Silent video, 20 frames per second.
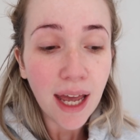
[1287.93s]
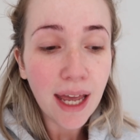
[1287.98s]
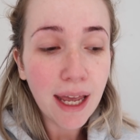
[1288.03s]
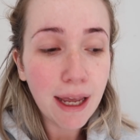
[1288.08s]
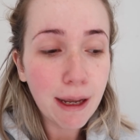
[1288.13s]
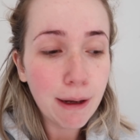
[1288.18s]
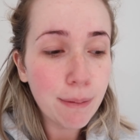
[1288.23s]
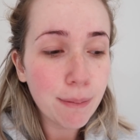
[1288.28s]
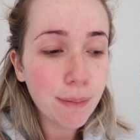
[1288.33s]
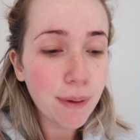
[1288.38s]

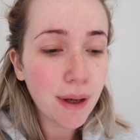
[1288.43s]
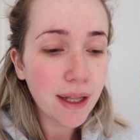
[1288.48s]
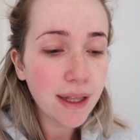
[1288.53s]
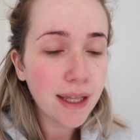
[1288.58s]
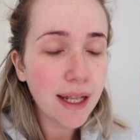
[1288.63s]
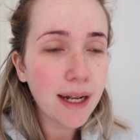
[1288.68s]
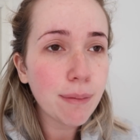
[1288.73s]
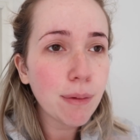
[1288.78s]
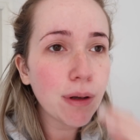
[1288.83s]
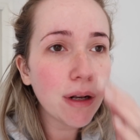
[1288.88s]

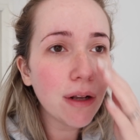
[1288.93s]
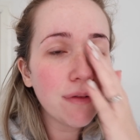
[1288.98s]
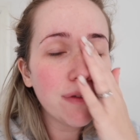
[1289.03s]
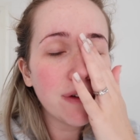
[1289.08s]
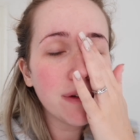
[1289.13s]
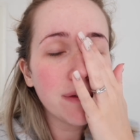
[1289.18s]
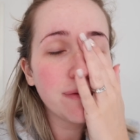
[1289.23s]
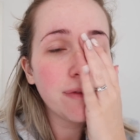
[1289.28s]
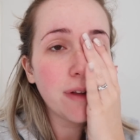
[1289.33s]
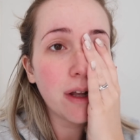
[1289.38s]
And then I'm going
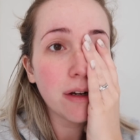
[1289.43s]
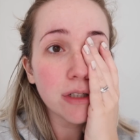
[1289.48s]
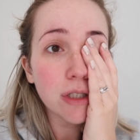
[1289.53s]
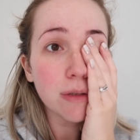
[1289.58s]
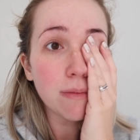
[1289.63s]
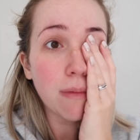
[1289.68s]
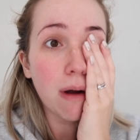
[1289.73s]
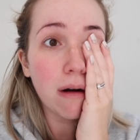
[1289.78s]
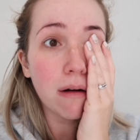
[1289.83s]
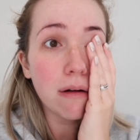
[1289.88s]
to vlog
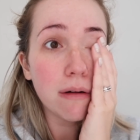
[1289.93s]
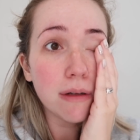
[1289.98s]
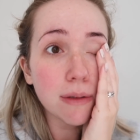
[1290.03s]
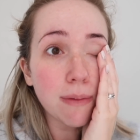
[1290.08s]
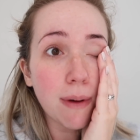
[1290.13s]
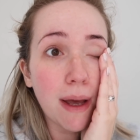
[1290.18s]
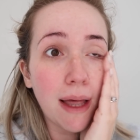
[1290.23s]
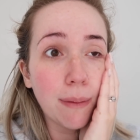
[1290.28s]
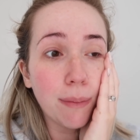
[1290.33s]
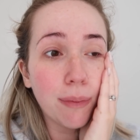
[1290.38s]
tomorrow
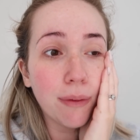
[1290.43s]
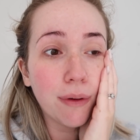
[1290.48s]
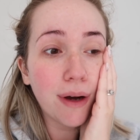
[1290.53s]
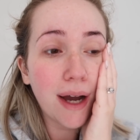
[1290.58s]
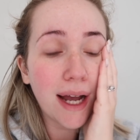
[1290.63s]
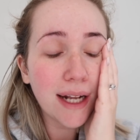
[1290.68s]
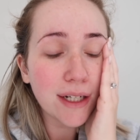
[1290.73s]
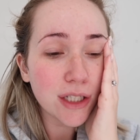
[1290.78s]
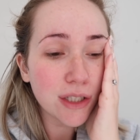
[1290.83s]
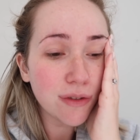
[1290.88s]
as well,
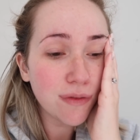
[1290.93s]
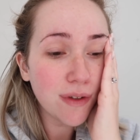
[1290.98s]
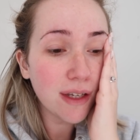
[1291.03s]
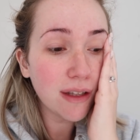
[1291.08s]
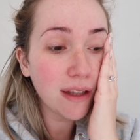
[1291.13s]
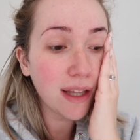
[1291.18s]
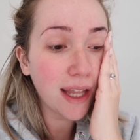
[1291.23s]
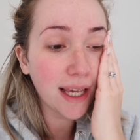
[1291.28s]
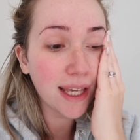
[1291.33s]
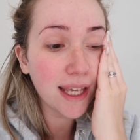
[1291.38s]
but I just
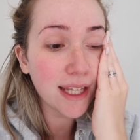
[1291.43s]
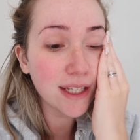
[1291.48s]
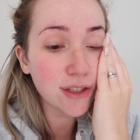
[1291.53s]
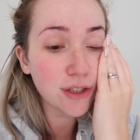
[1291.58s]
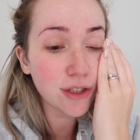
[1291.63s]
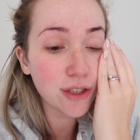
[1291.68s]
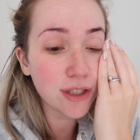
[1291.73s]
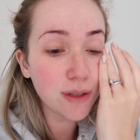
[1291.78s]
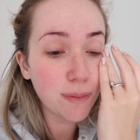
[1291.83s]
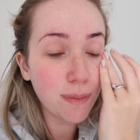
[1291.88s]
feel like it's
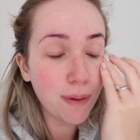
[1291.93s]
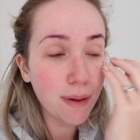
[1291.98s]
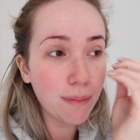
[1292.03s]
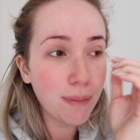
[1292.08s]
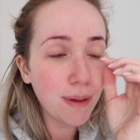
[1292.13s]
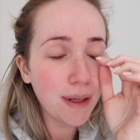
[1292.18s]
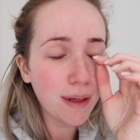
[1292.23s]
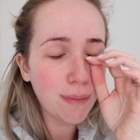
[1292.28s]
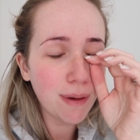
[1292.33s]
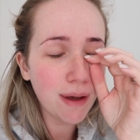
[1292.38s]
just
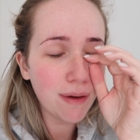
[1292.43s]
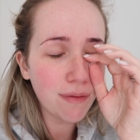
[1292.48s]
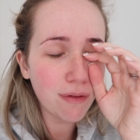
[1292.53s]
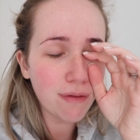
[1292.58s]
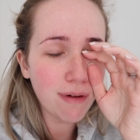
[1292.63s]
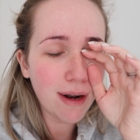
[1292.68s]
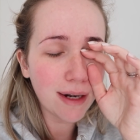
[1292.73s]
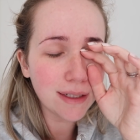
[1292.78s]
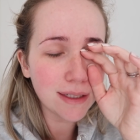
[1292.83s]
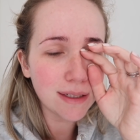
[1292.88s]
been a bit of
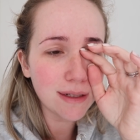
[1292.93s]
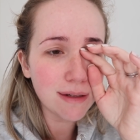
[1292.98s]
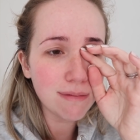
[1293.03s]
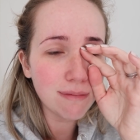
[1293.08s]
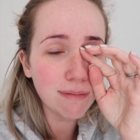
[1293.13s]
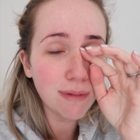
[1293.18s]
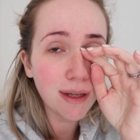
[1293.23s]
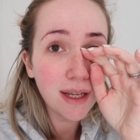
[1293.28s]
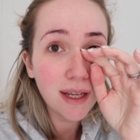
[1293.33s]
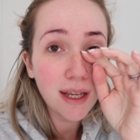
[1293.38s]
a
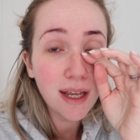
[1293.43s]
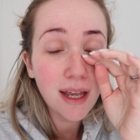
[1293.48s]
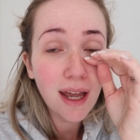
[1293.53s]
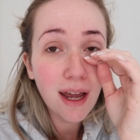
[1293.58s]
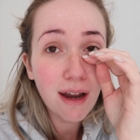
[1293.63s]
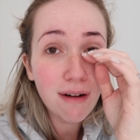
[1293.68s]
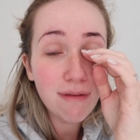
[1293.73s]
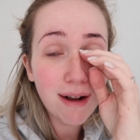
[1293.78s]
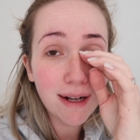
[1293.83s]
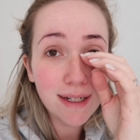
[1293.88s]
random
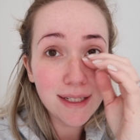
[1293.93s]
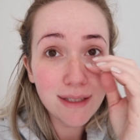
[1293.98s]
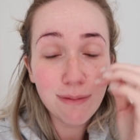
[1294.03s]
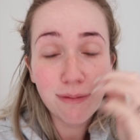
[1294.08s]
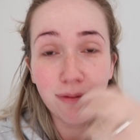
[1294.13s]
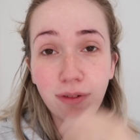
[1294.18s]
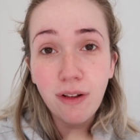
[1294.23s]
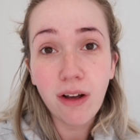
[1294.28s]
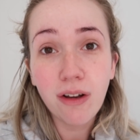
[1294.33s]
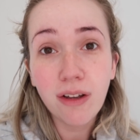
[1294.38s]

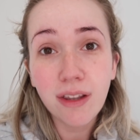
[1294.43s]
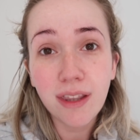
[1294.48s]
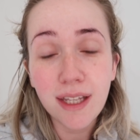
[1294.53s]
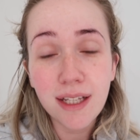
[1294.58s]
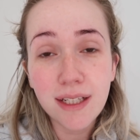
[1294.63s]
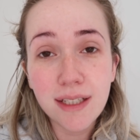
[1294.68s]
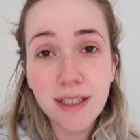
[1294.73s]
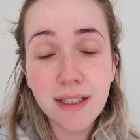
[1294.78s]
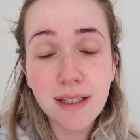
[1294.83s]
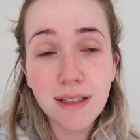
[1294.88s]
vlog
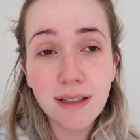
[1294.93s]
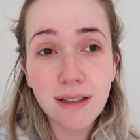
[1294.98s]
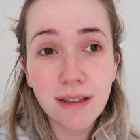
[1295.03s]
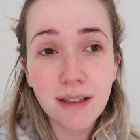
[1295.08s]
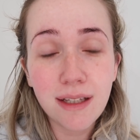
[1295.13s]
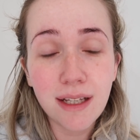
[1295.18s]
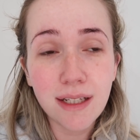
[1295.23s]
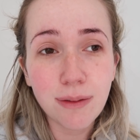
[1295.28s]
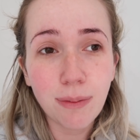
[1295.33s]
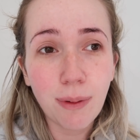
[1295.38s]

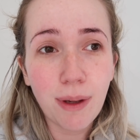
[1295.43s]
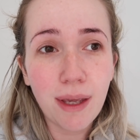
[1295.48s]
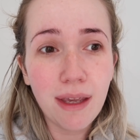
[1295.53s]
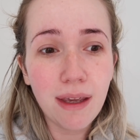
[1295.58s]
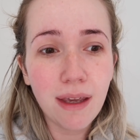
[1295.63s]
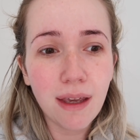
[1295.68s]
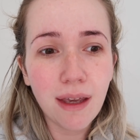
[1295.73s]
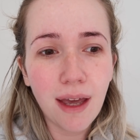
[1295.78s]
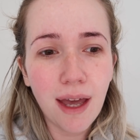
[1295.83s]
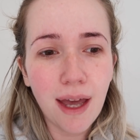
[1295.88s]
this
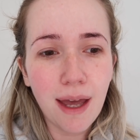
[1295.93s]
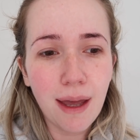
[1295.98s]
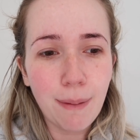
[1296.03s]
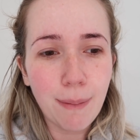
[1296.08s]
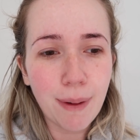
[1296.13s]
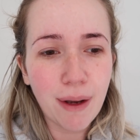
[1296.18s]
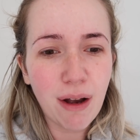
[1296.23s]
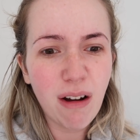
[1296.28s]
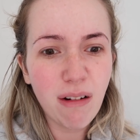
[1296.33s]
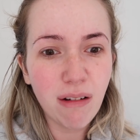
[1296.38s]
week.
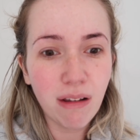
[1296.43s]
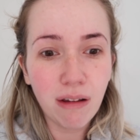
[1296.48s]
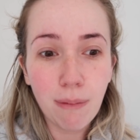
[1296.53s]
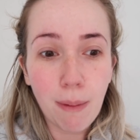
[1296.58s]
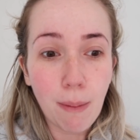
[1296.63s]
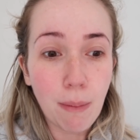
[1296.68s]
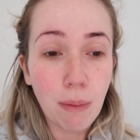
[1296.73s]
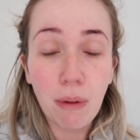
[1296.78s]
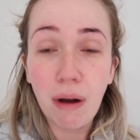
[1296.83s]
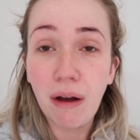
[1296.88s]
I can't really
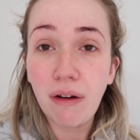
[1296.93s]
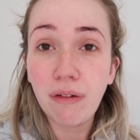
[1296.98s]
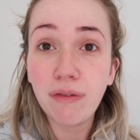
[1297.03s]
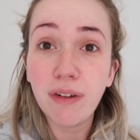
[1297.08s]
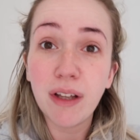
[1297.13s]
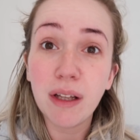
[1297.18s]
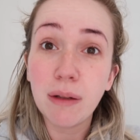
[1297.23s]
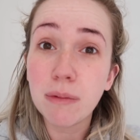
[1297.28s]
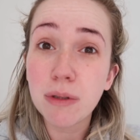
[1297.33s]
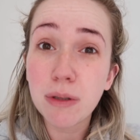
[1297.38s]
remember what I
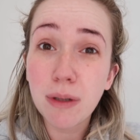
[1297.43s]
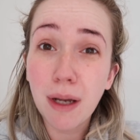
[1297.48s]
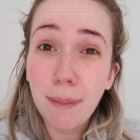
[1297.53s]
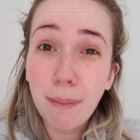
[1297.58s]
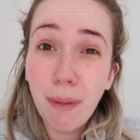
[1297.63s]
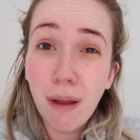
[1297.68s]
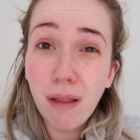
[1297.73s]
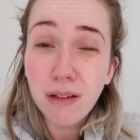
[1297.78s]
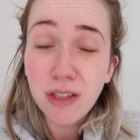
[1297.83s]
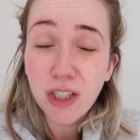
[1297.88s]
filmed, so I
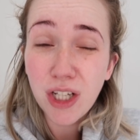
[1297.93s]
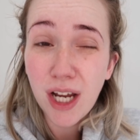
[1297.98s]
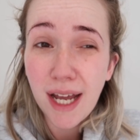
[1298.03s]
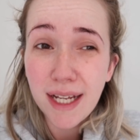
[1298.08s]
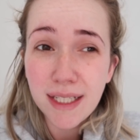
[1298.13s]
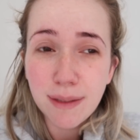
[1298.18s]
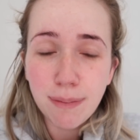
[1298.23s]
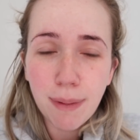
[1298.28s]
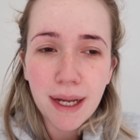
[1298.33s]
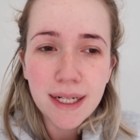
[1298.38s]

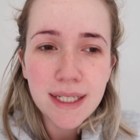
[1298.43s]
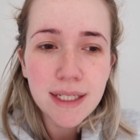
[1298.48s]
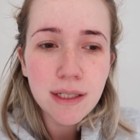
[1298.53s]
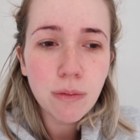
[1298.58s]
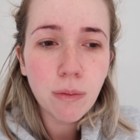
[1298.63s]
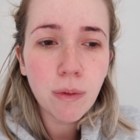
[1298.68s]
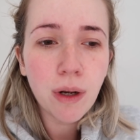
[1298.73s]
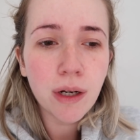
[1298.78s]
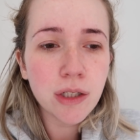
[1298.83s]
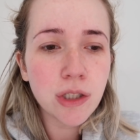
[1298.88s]
apologise, but I
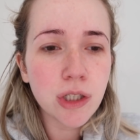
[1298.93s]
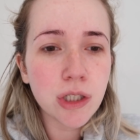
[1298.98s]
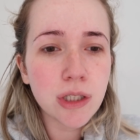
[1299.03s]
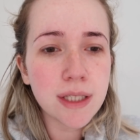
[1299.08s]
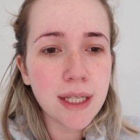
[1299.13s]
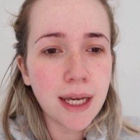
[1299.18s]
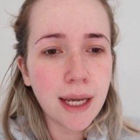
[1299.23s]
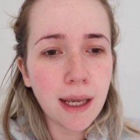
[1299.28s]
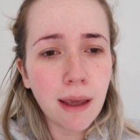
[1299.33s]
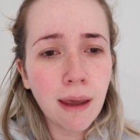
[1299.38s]
didn't want to
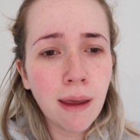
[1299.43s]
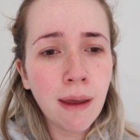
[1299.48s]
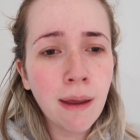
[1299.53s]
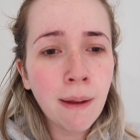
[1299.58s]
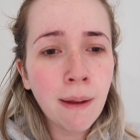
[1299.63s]
just like,